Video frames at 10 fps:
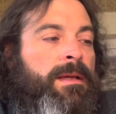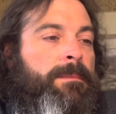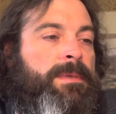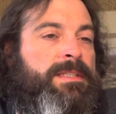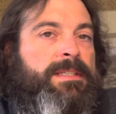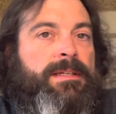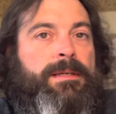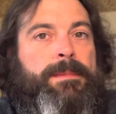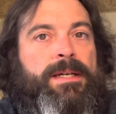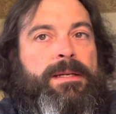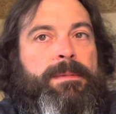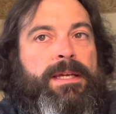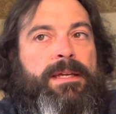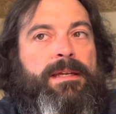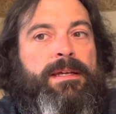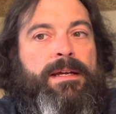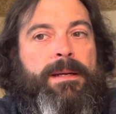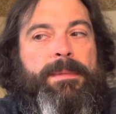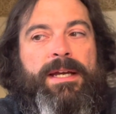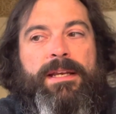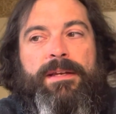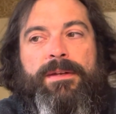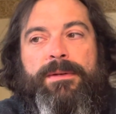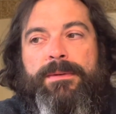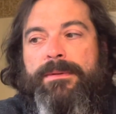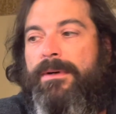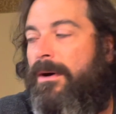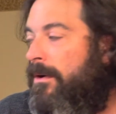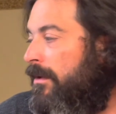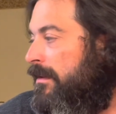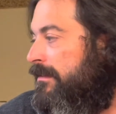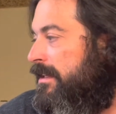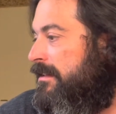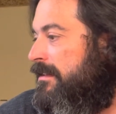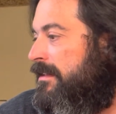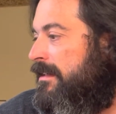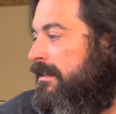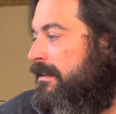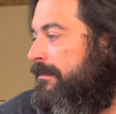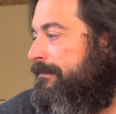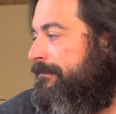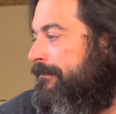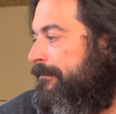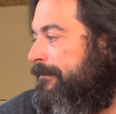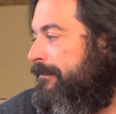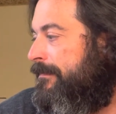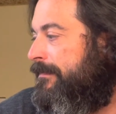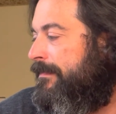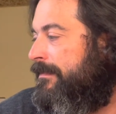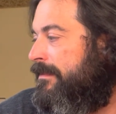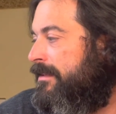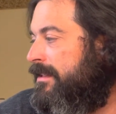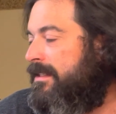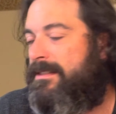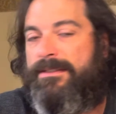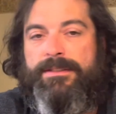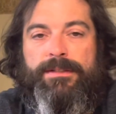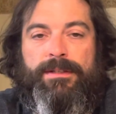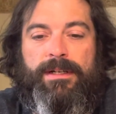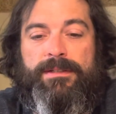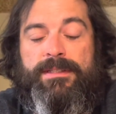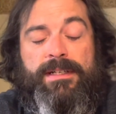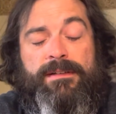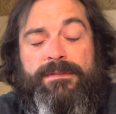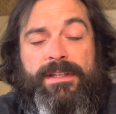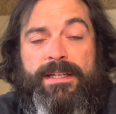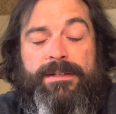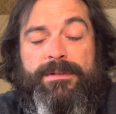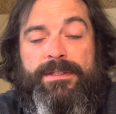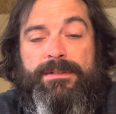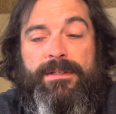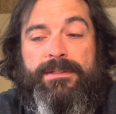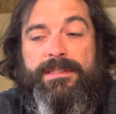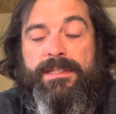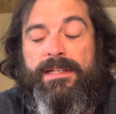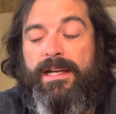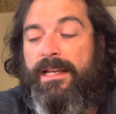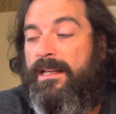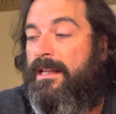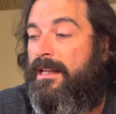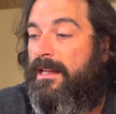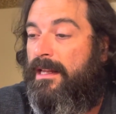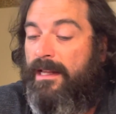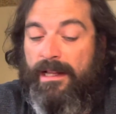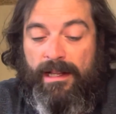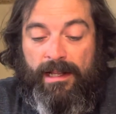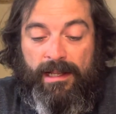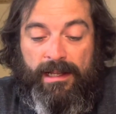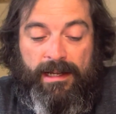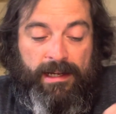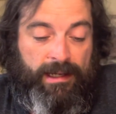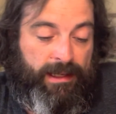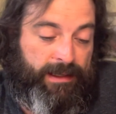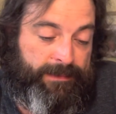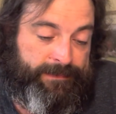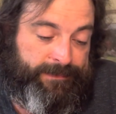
But still, I'm not going to be, I'm not going to do all of it. Um, because it's two loads and I don't feel like doing two loads tonight. Um,